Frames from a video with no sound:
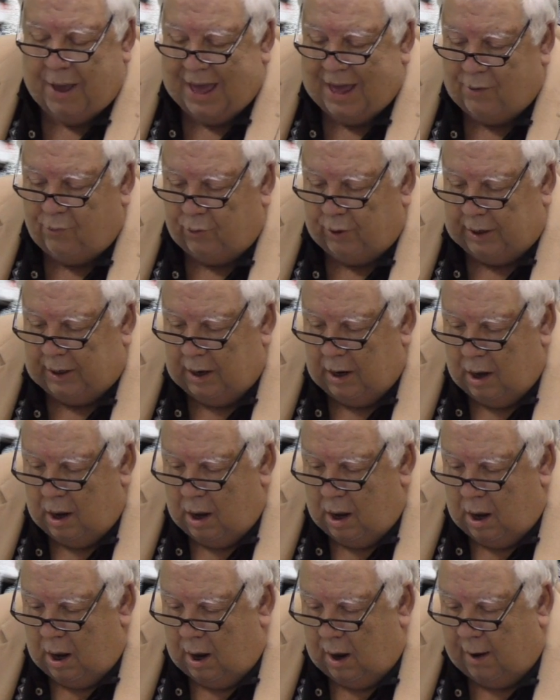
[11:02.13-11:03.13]
battery
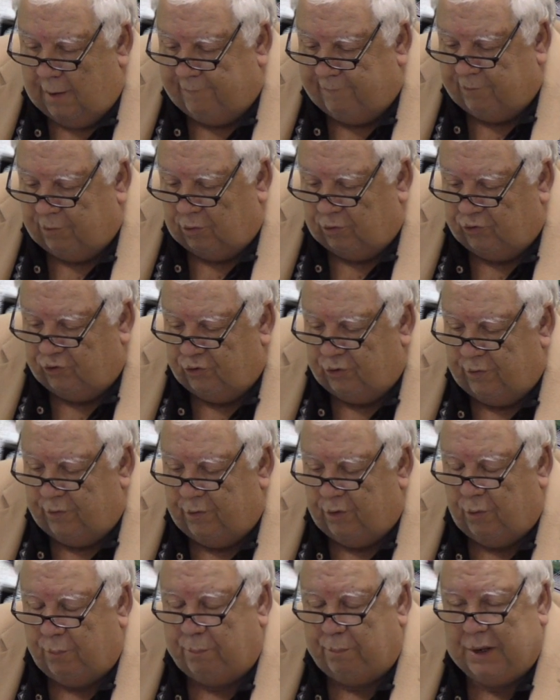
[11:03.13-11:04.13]
uh, version of
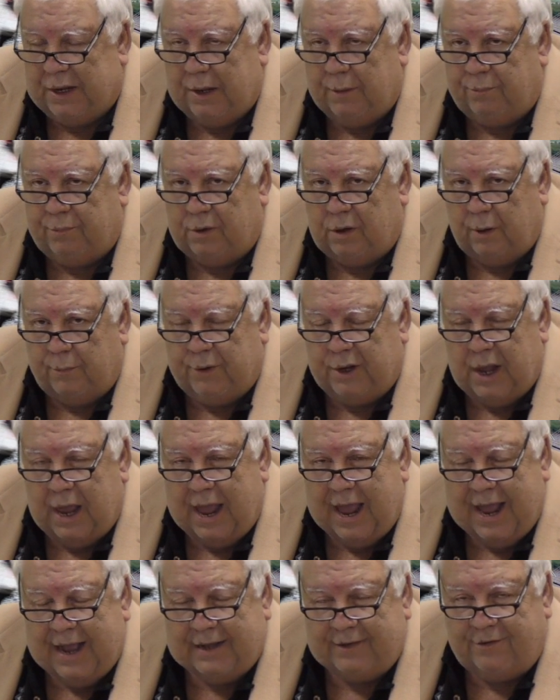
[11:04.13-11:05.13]
their
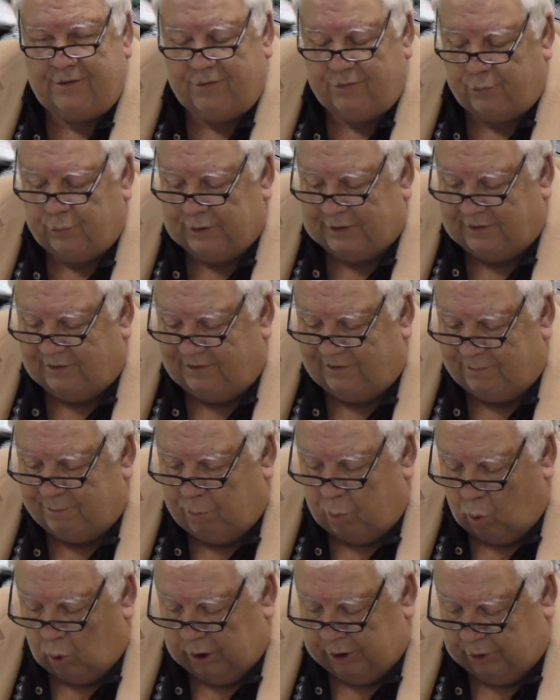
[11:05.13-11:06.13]
BMW X3
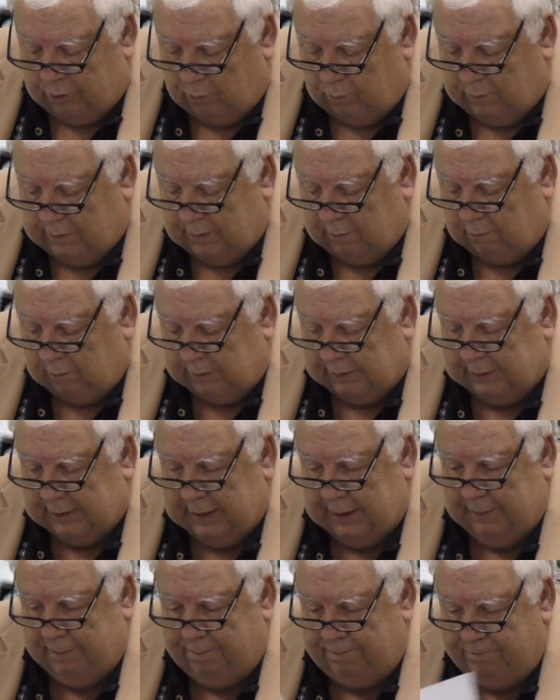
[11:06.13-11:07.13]
Sport
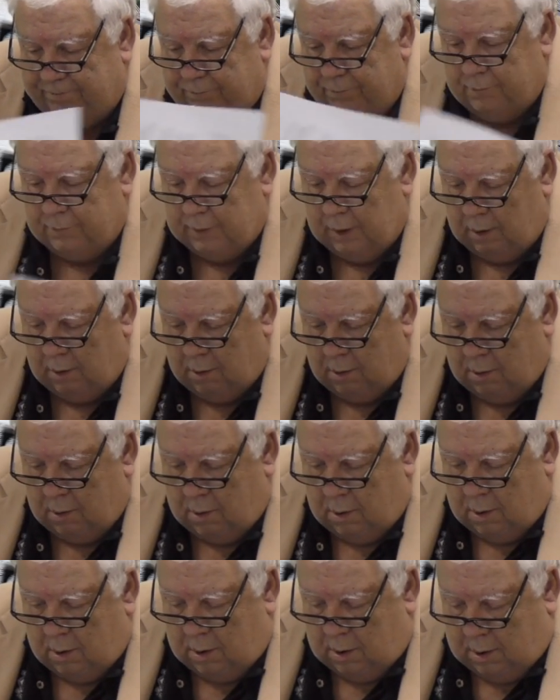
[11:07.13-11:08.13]
utility.
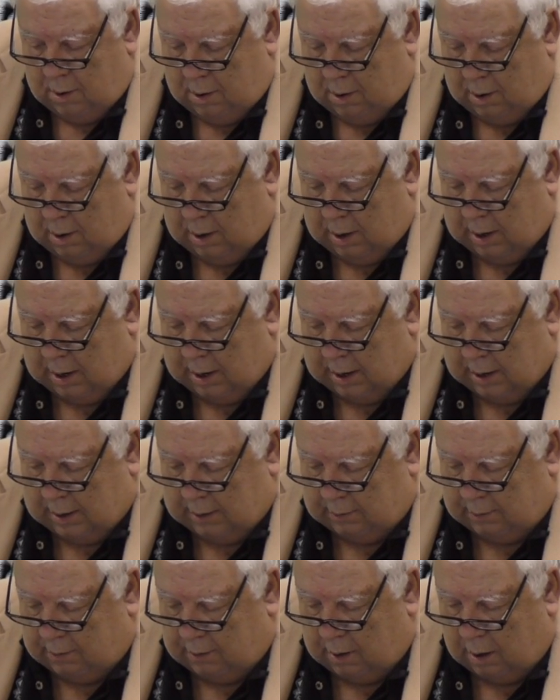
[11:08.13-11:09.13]

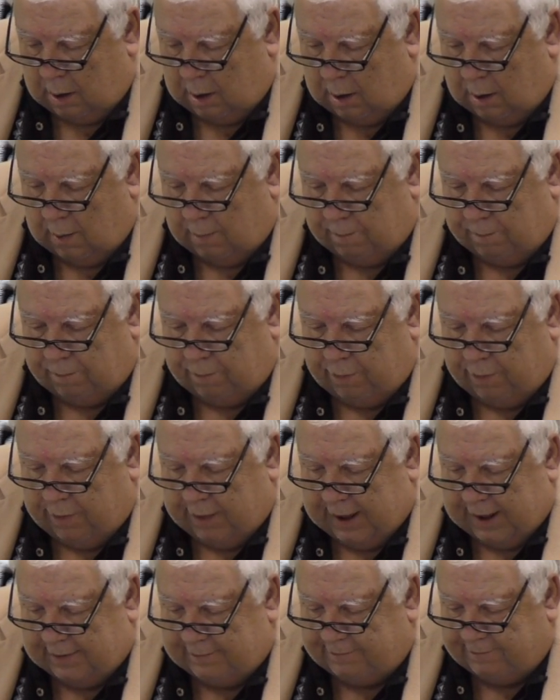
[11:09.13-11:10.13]
And um,
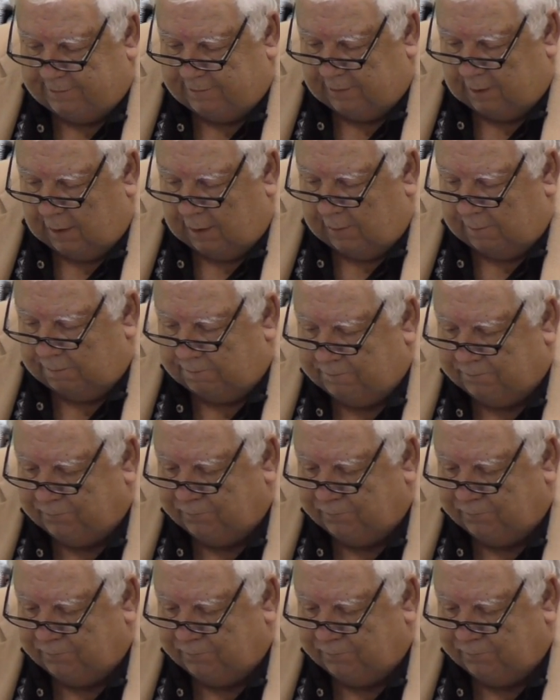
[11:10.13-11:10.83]
that's um,